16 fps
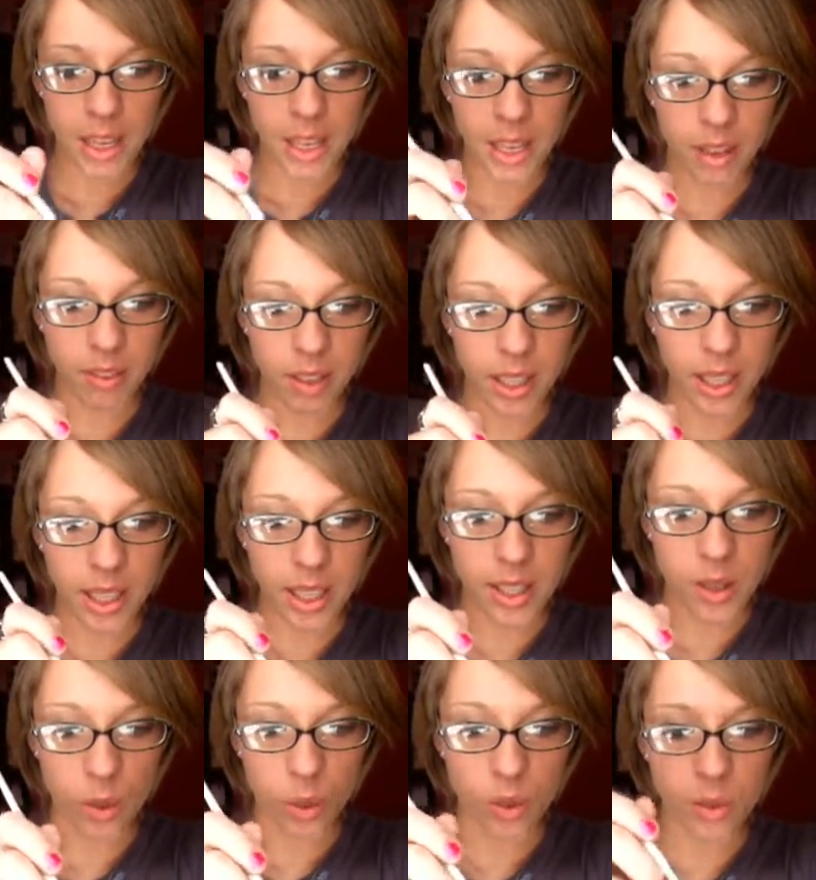And
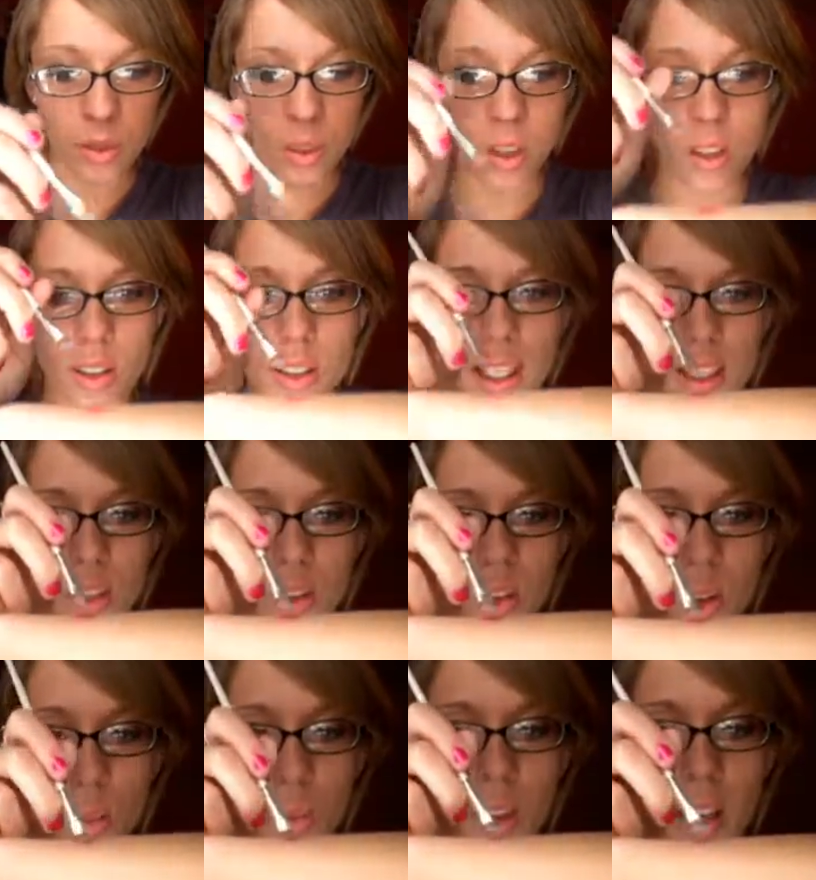immediately it sort of turns
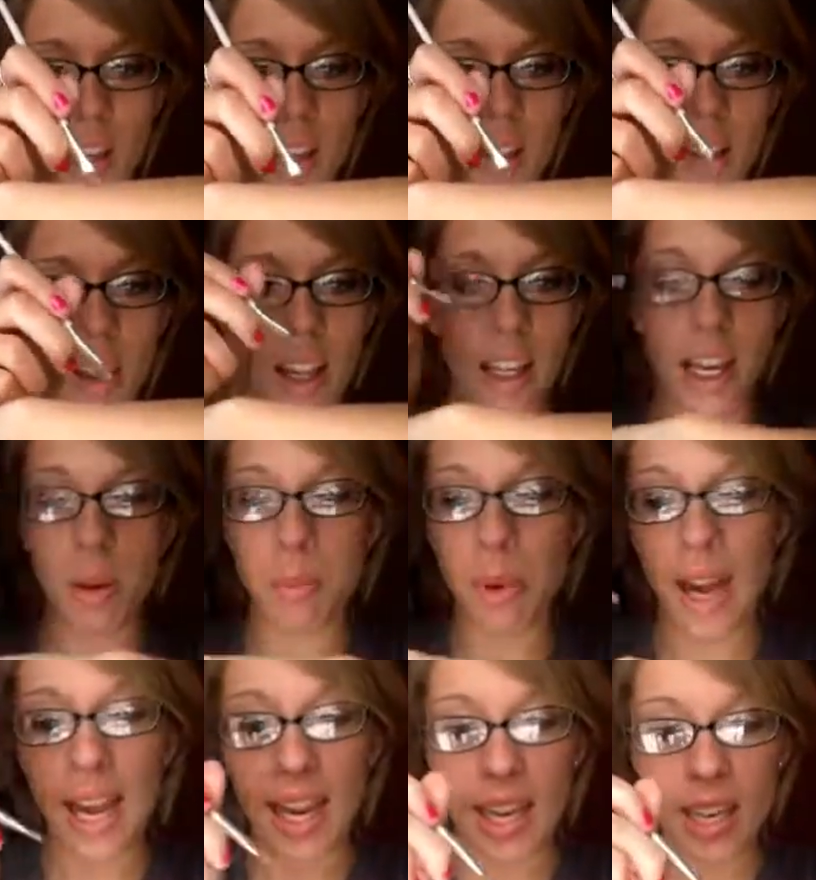into something
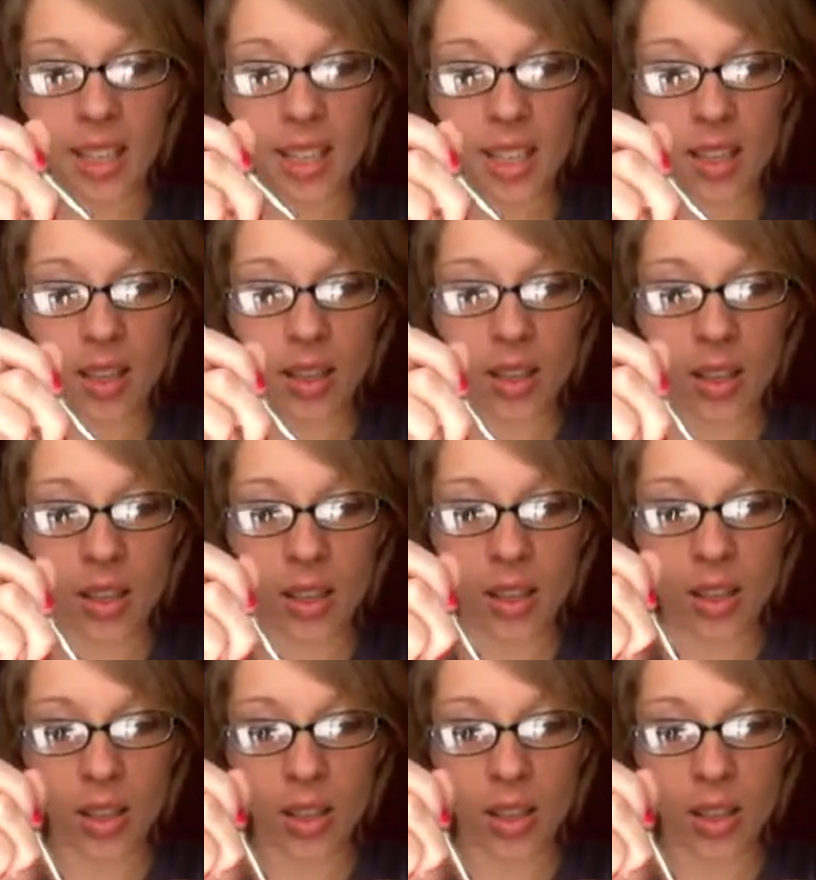like a paint.